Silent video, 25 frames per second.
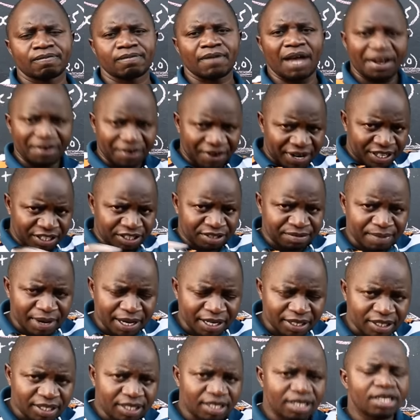
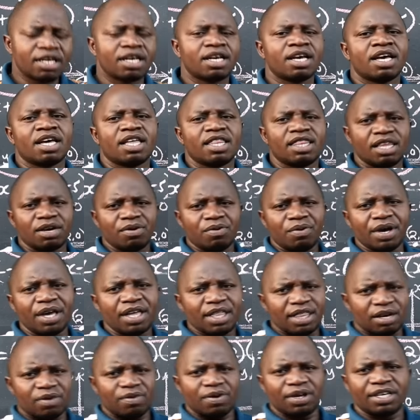arrangement, the way
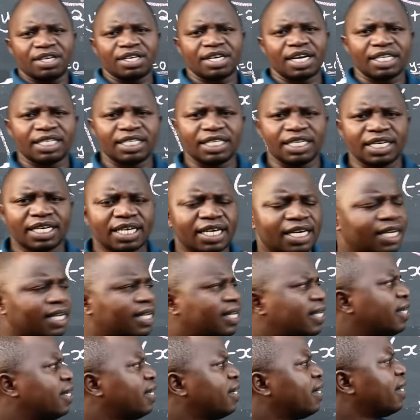the quadratic
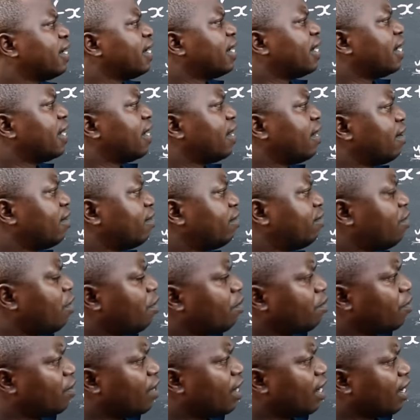
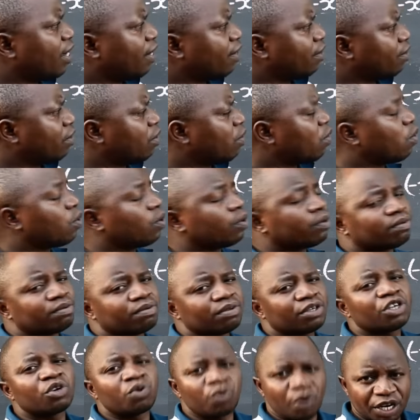formula or
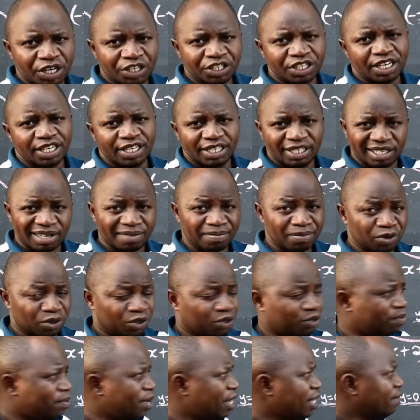equation is supposed
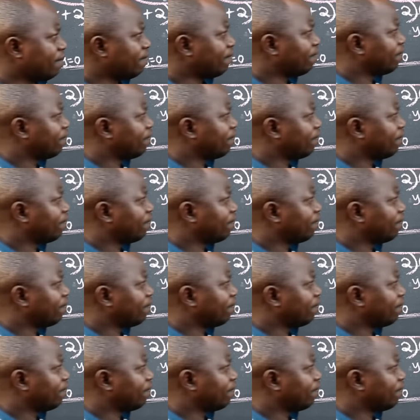to be.